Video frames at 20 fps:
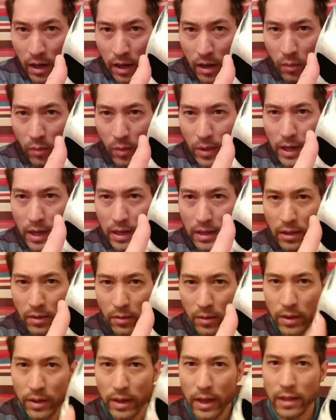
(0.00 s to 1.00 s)
What I
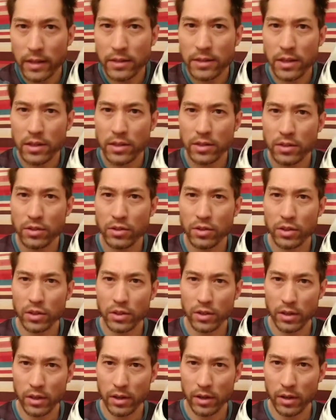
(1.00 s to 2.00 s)
did with that is I just
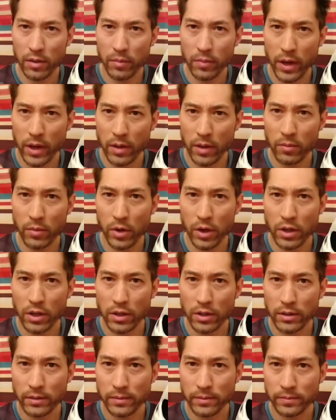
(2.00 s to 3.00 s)
took a paint
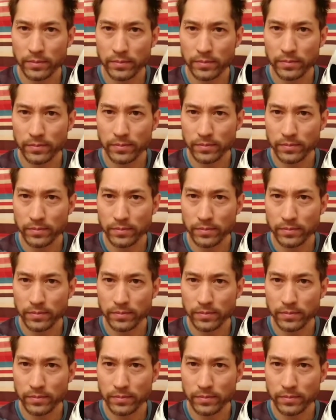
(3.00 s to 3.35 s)
marker